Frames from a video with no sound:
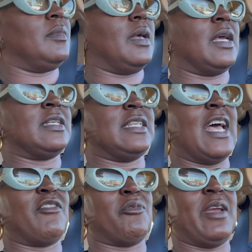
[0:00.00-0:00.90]
Because I
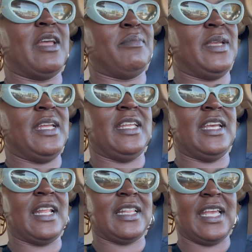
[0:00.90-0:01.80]
have a red beanie
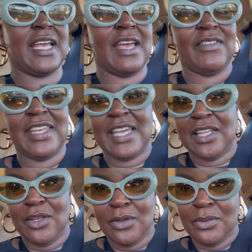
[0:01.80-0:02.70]
and I think I have a
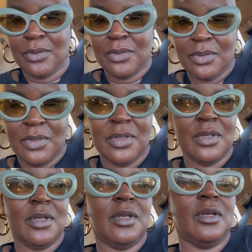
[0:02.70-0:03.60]
yellow
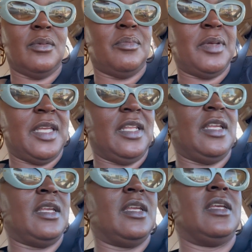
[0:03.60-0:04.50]

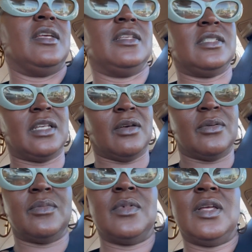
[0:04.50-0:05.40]
beanie. So,
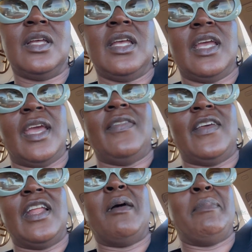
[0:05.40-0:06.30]
and
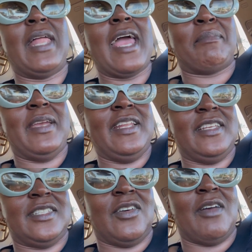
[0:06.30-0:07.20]
then a black beanie.
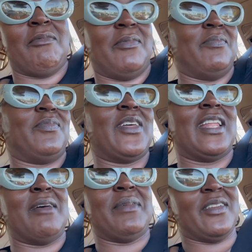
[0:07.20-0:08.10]
So I thought
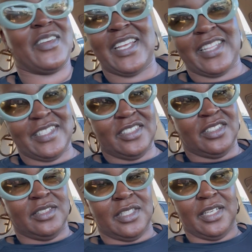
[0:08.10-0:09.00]
I better get
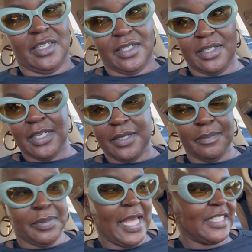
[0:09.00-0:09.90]
the
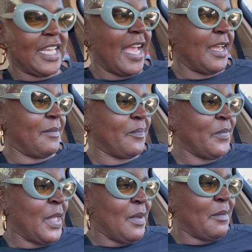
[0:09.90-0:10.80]
black jacket.
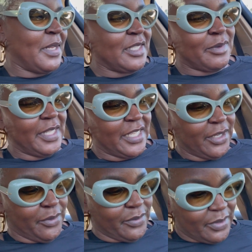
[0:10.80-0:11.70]
But it's really
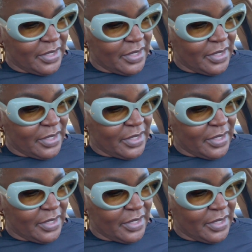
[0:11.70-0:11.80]
cute.